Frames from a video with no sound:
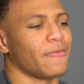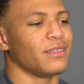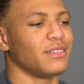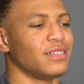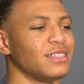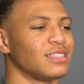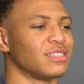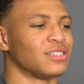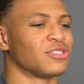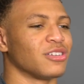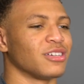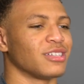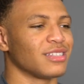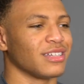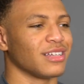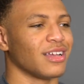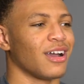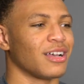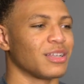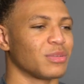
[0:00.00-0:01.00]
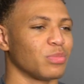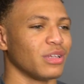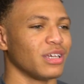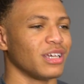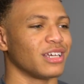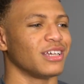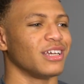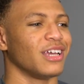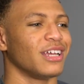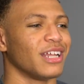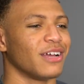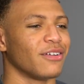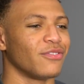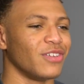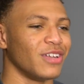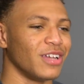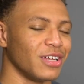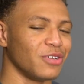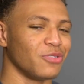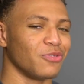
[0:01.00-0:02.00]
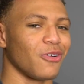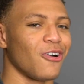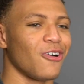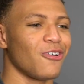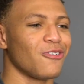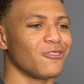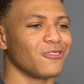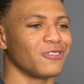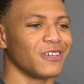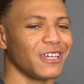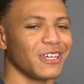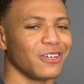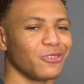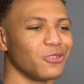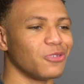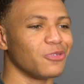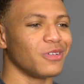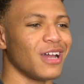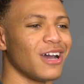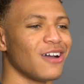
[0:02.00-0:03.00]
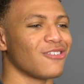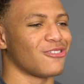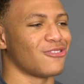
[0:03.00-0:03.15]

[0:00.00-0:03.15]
Just trusting God's plan. He ain't never done you wrong. He ain't gonna do it now.